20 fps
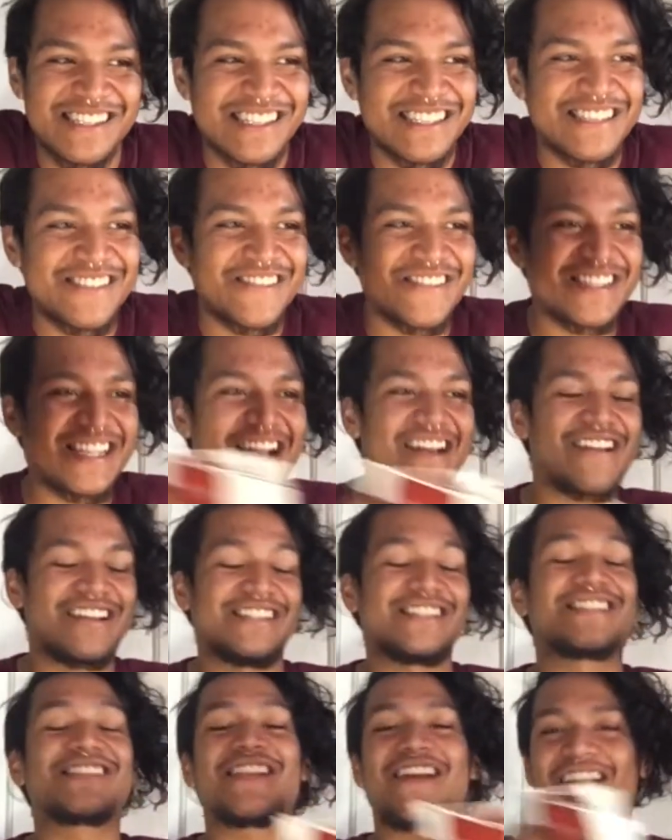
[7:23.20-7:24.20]
was closed down,
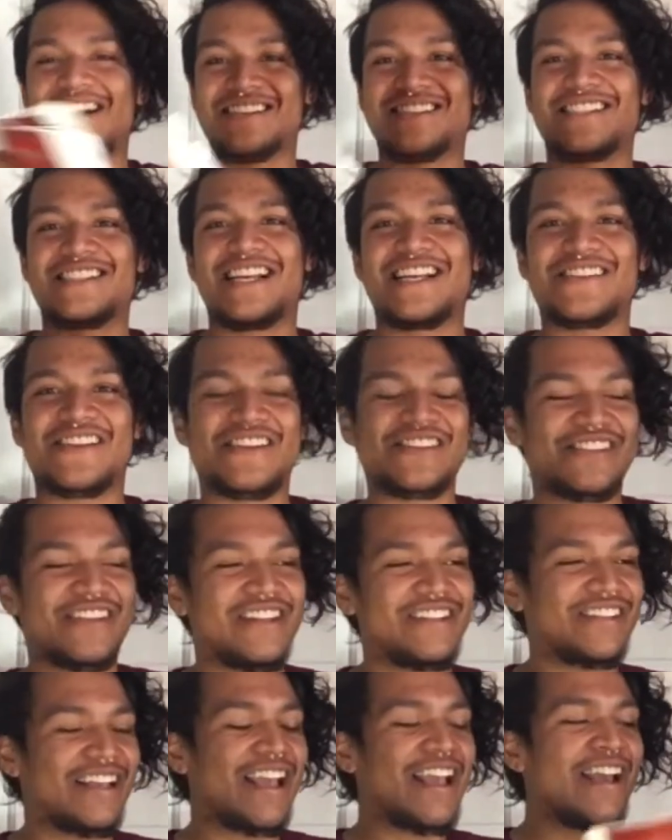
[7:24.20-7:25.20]
and Slauson. That's what I was trying
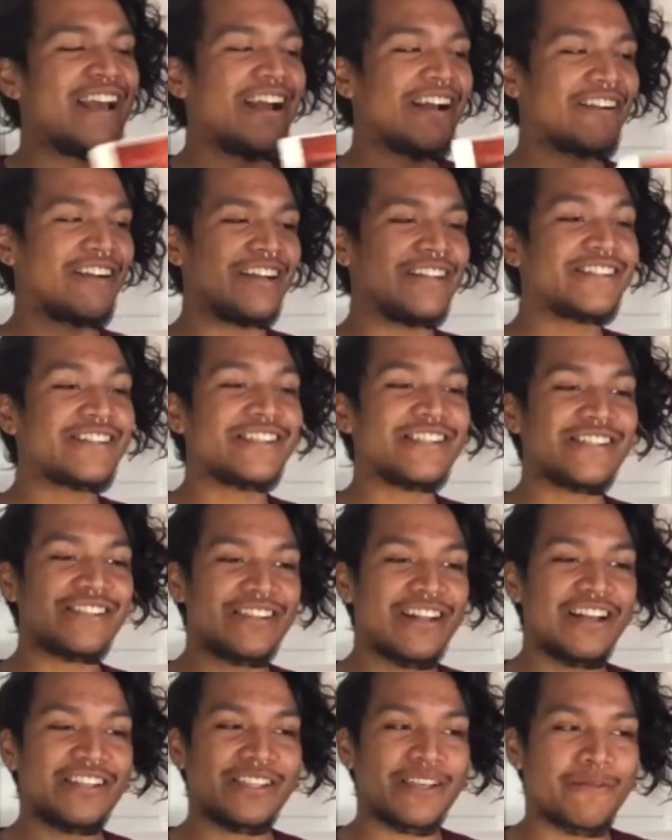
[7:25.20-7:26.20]
to say. Crenshaw and
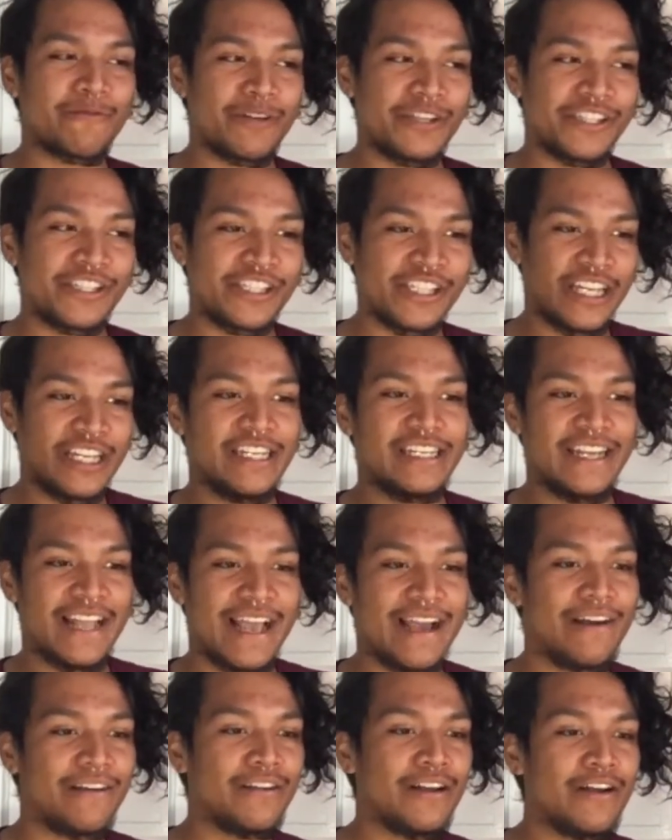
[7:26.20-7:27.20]
Slauson were shut
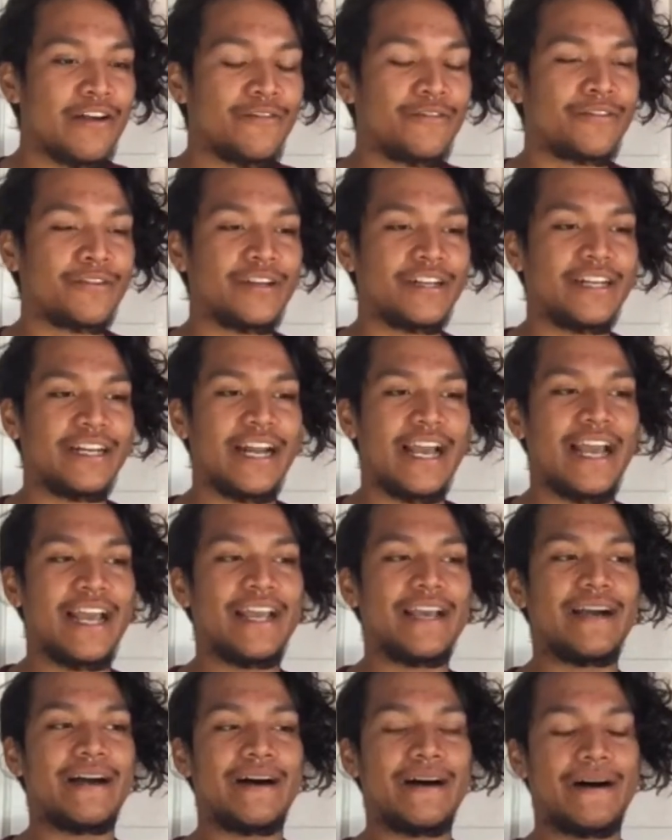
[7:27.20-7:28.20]
down for the
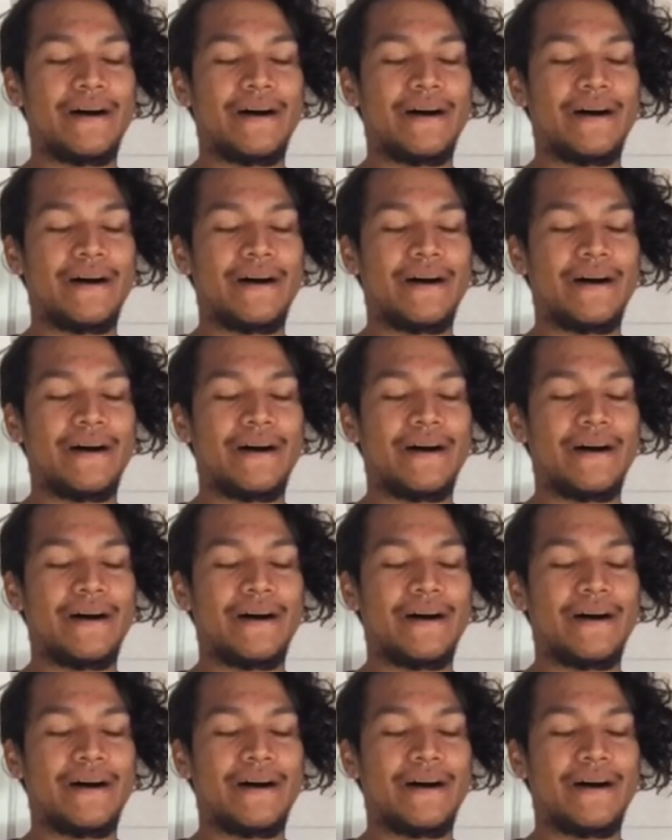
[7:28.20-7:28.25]
night.